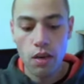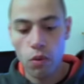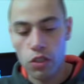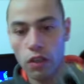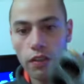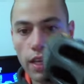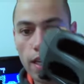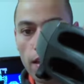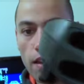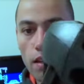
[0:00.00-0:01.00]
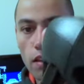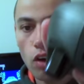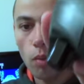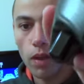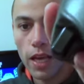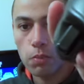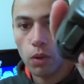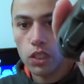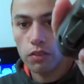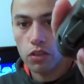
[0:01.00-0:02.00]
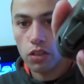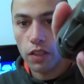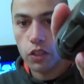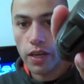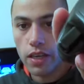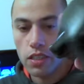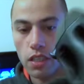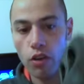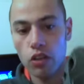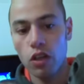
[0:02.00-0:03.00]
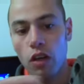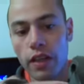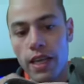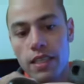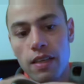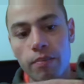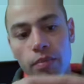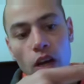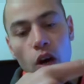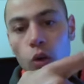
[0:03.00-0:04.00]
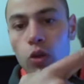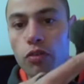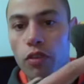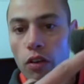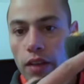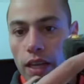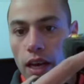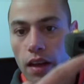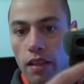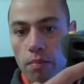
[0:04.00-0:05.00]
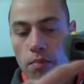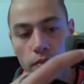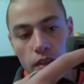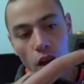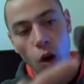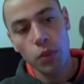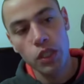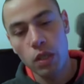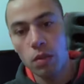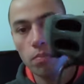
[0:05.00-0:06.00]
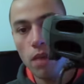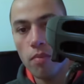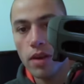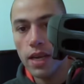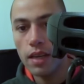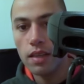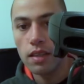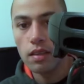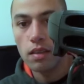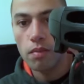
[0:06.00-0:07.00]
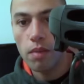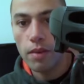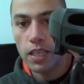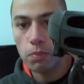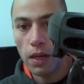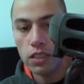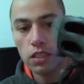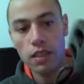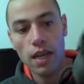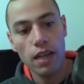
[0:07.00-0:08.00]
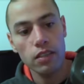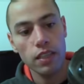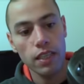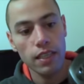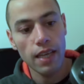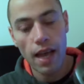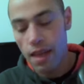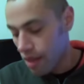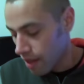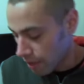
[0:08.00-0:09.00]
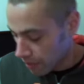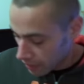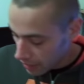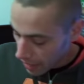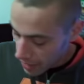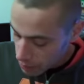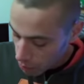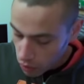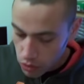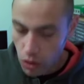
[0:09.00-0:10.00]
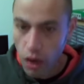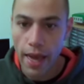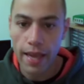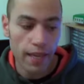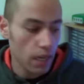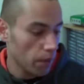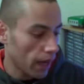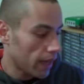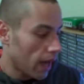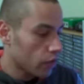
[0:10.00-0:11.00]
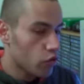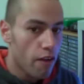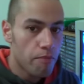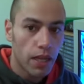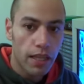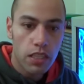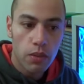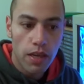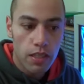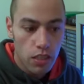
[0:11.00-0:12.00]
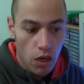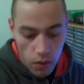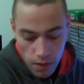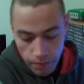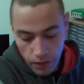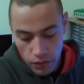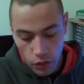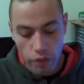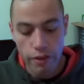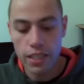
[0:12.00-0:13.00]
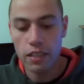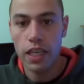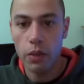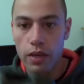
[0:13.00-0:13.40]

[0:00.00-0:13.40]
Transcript: whereas on the normal Xbox you've just got the triggers, and you've also got these holes for the optional memory expansion cards that you could get. I mean, the Xbox has got an 8GB hard drive built into it, so the only reason that you